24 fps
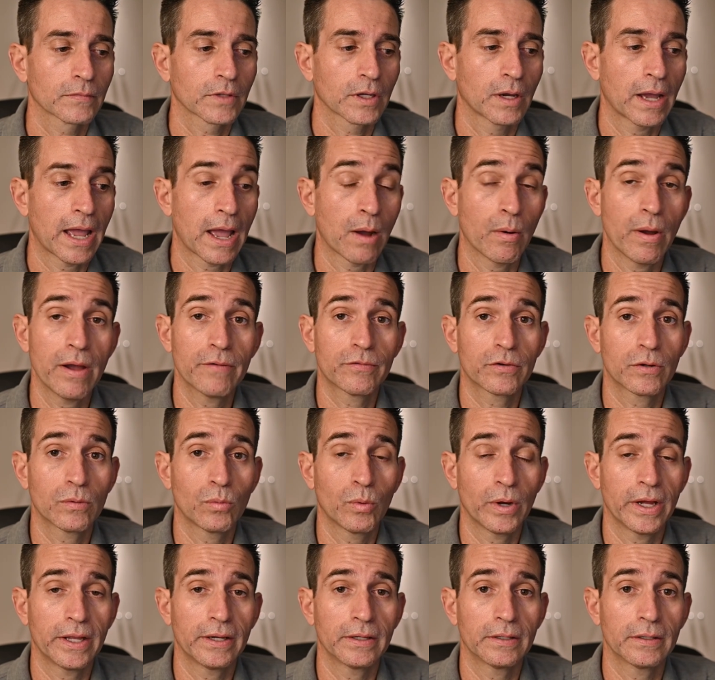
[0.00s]
However,
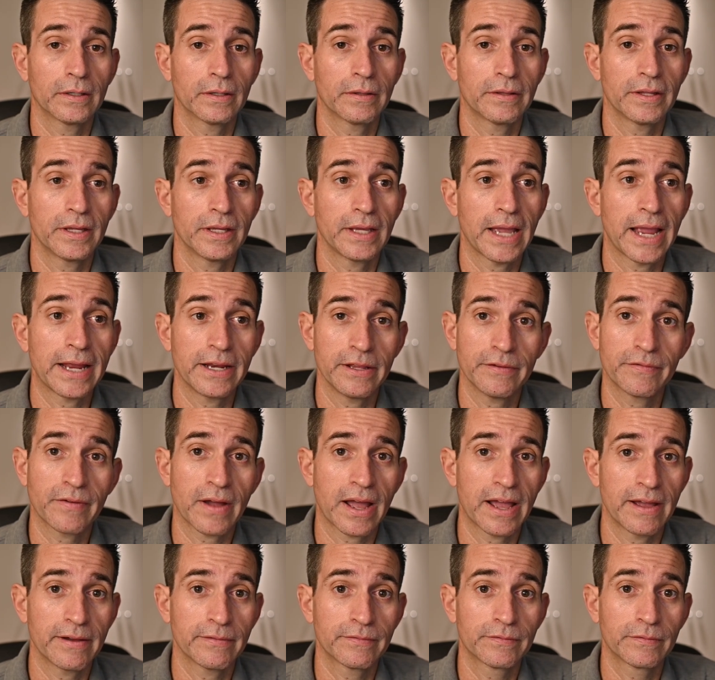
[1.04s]
when the
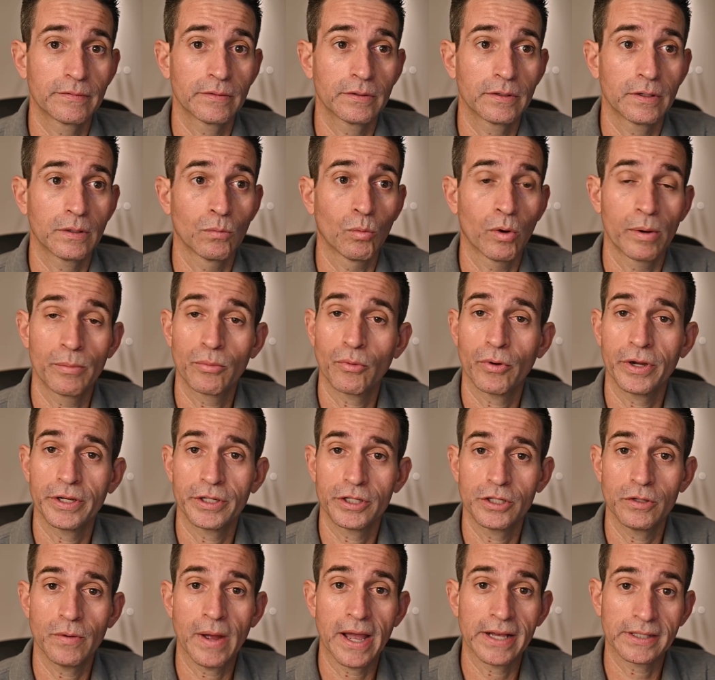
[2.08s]
85
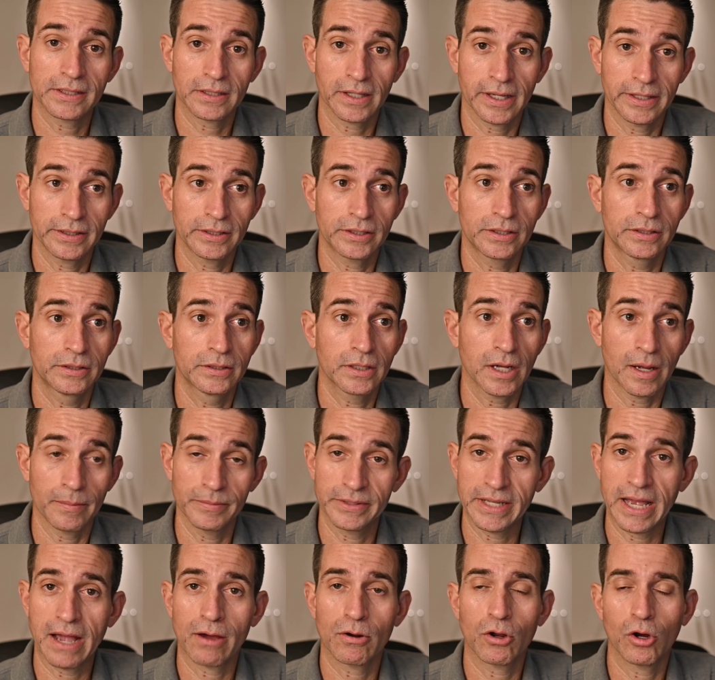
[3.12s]
1.2 S lens
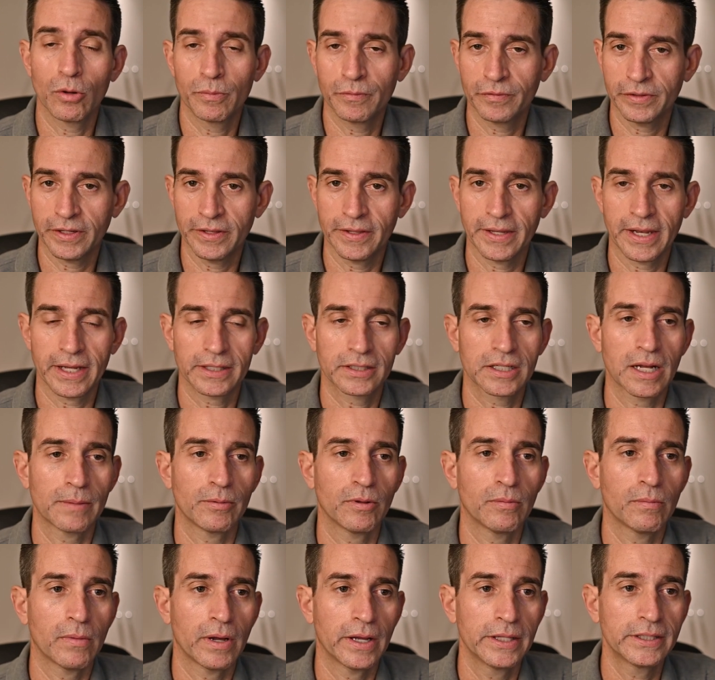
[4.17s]
comes out, hopefully in the next couple
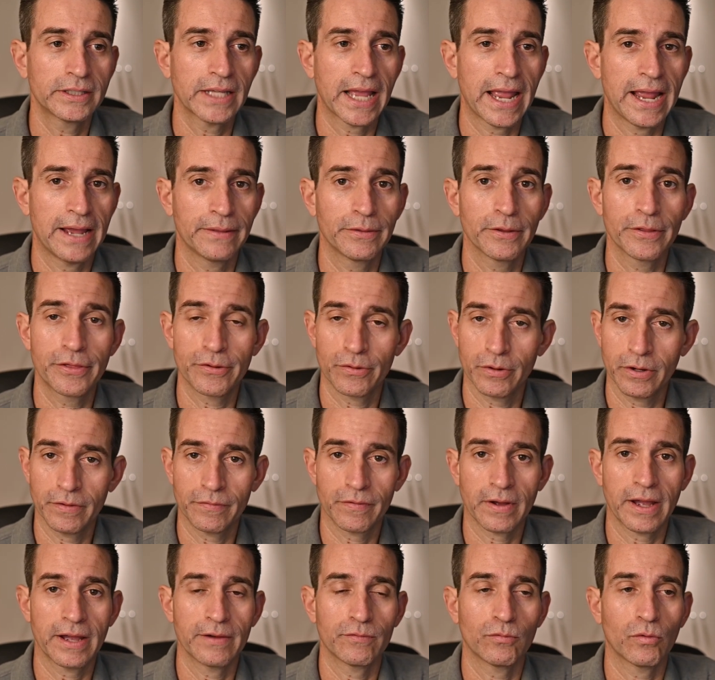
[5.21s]
of months, and the
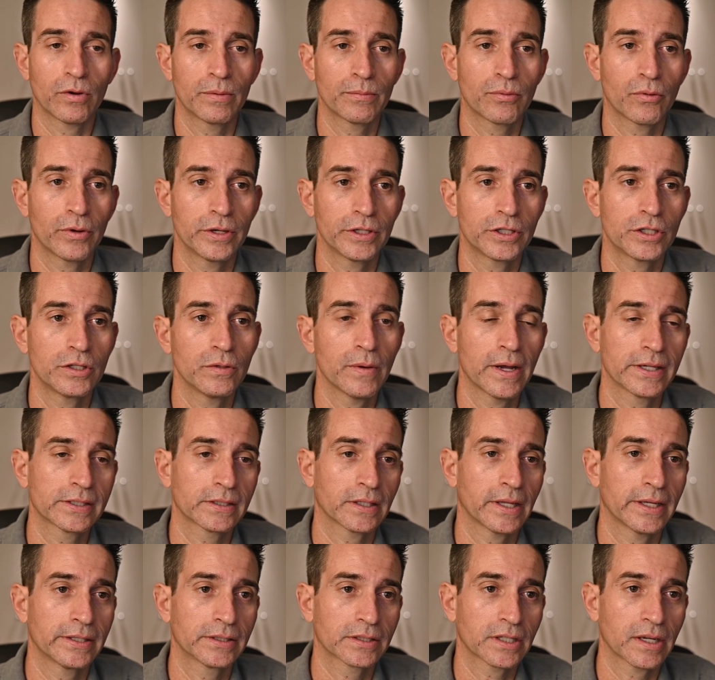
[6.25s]
35 1.2 S
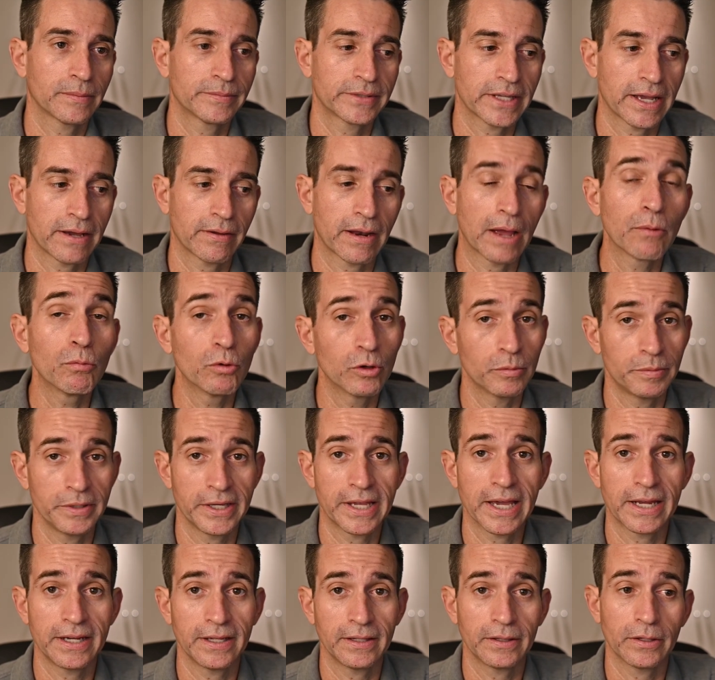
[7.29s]
lens comes out, I will be
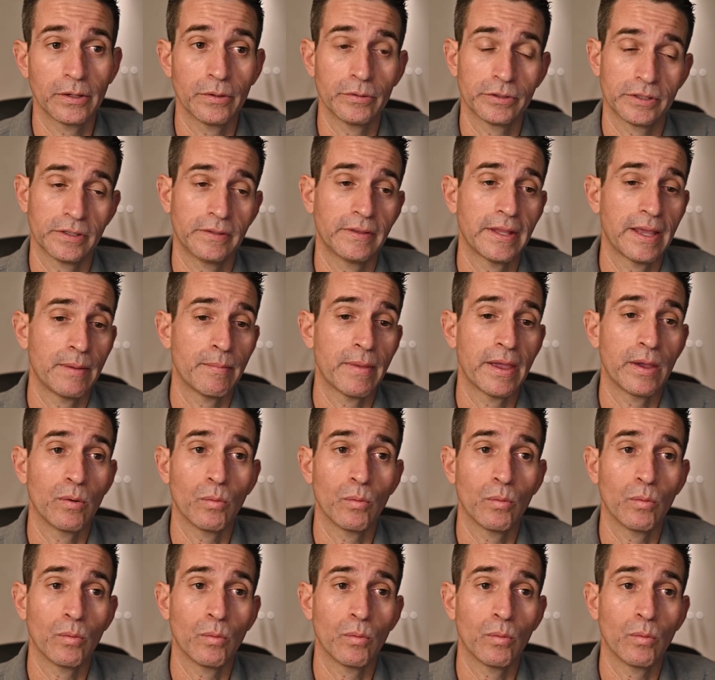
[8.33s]
getting those, and they may